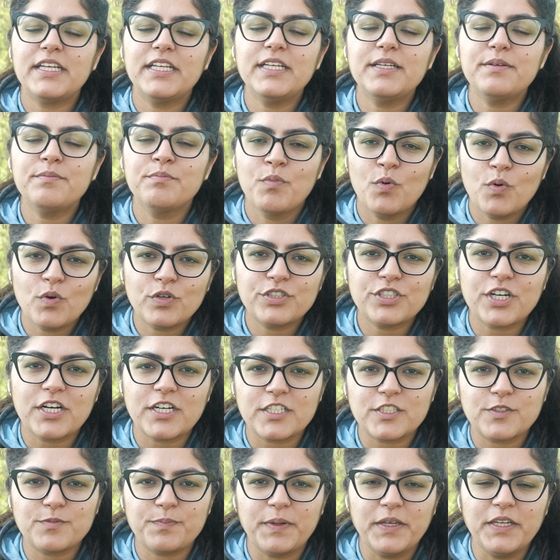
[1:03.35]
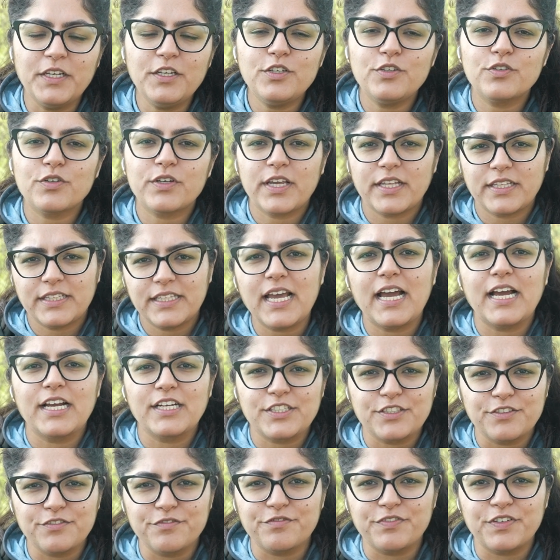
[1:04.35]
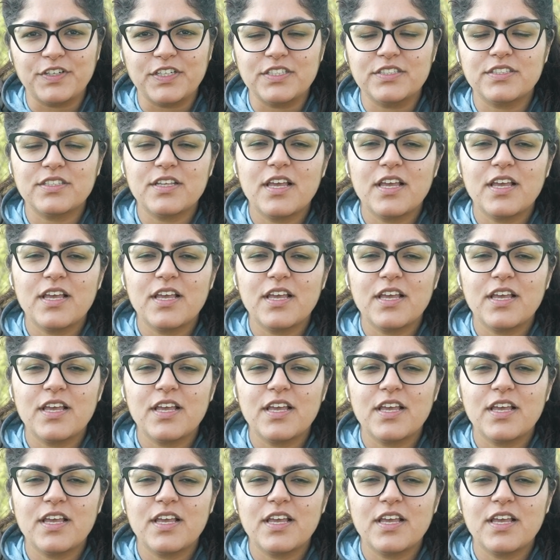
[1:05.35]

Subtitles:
need more shutter speed to get the action freeze.